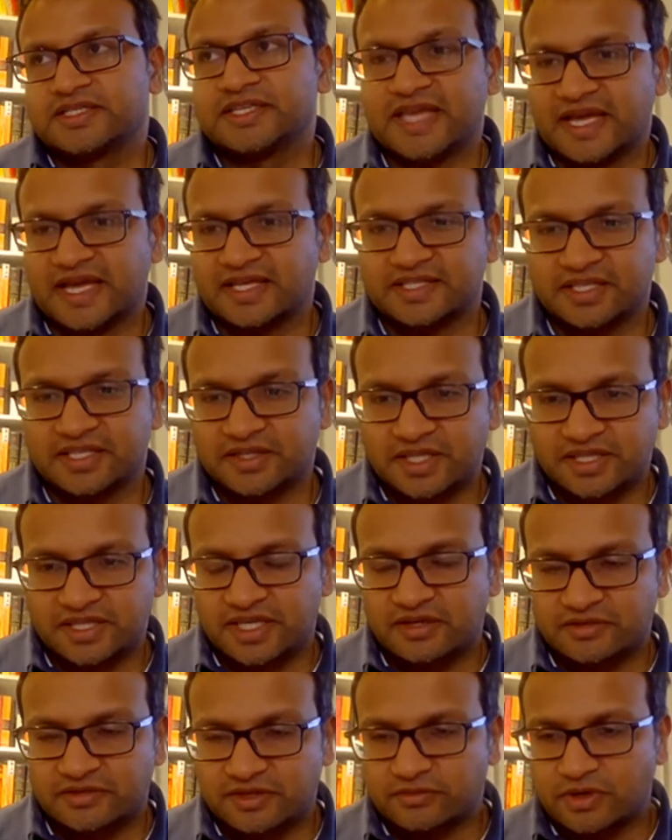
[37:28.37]
yeah, so
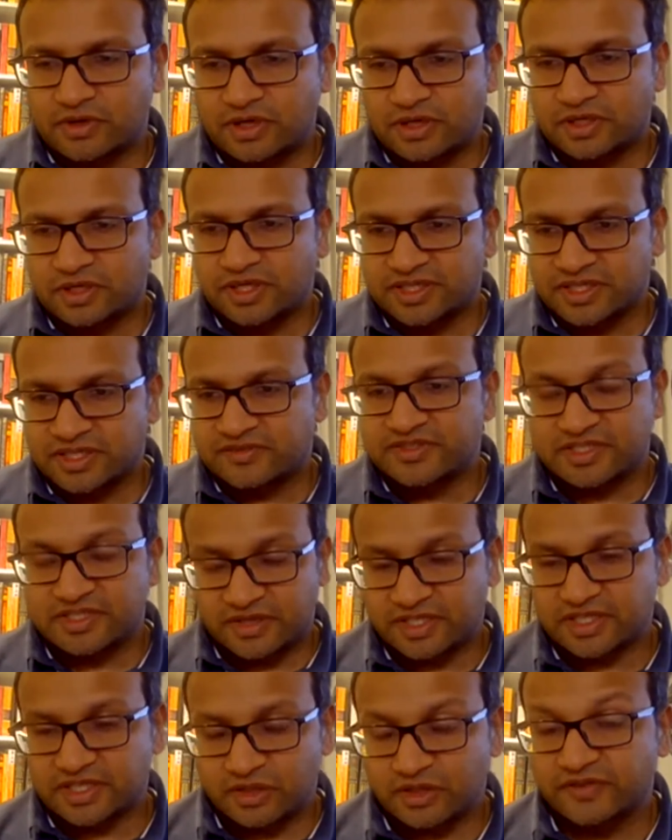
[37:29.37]
there is
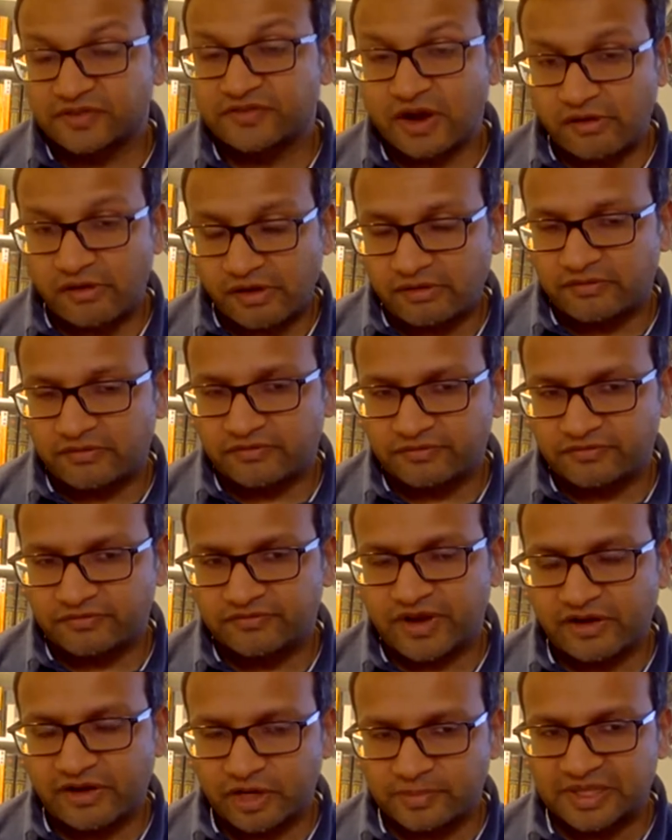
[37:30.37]
a lot of
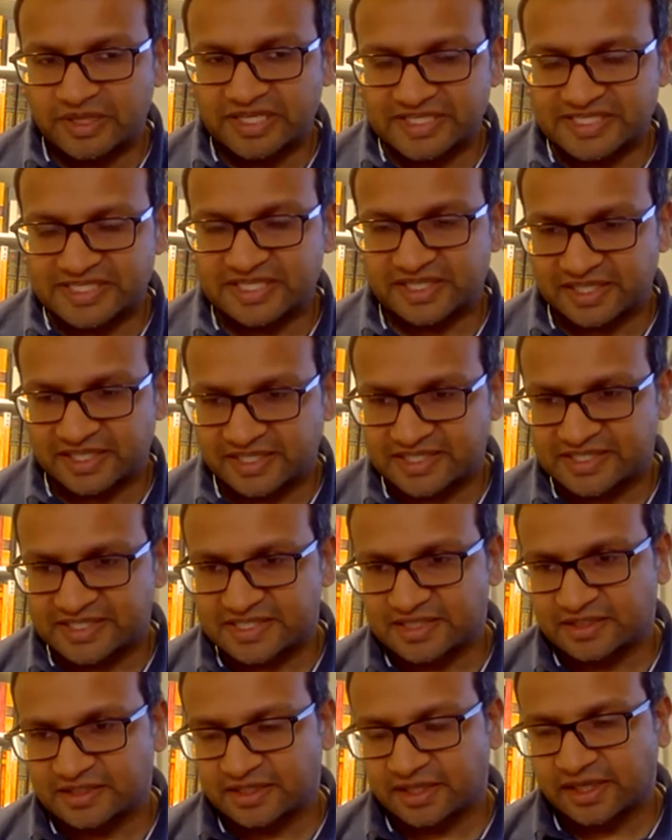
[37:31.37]
variability in
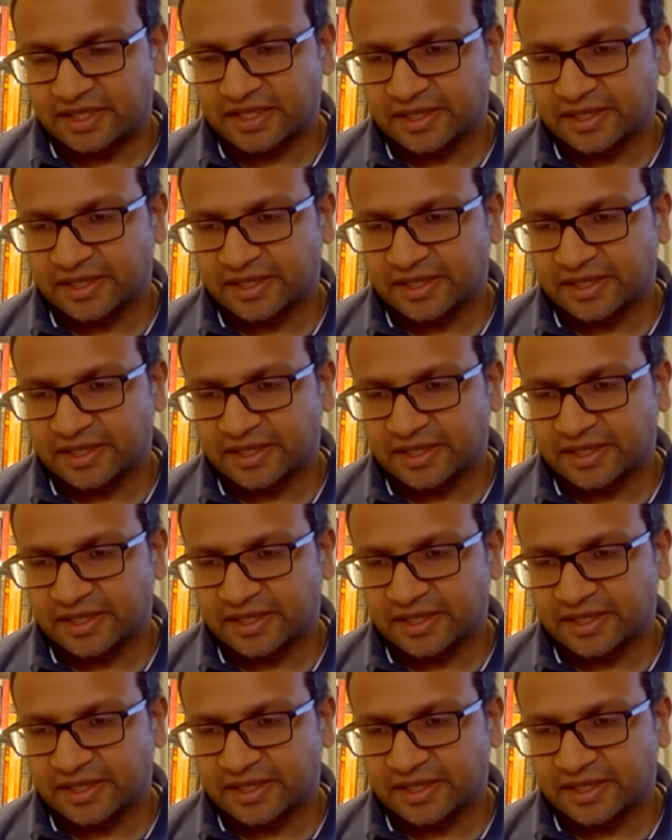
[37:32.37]
it.